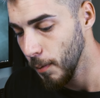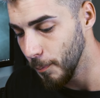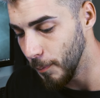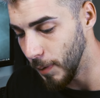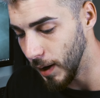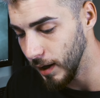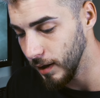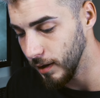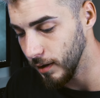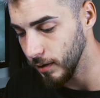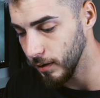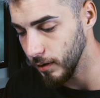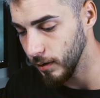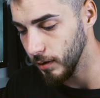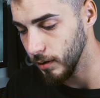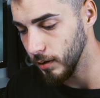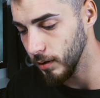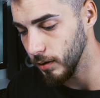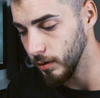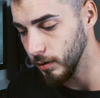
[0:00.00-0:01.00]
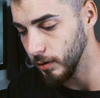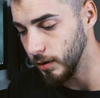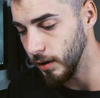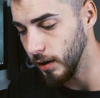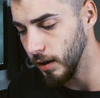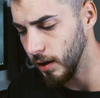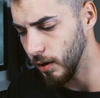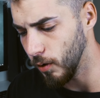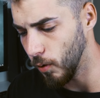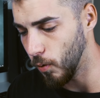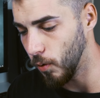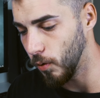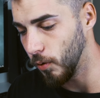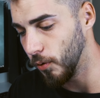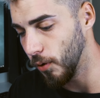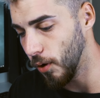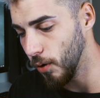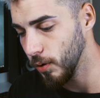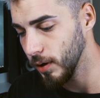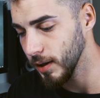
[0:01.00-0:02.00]
By the
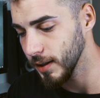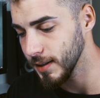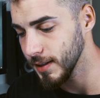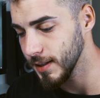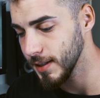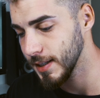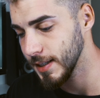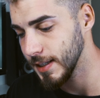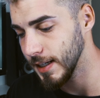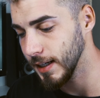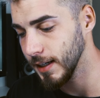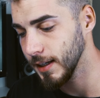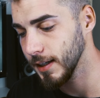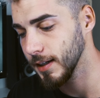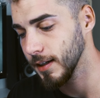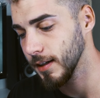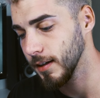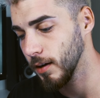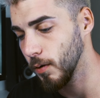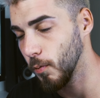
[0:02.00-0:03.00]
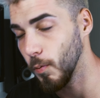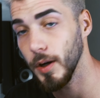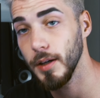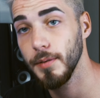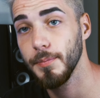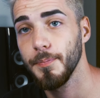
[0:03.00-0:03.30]
Rohan Singh 1.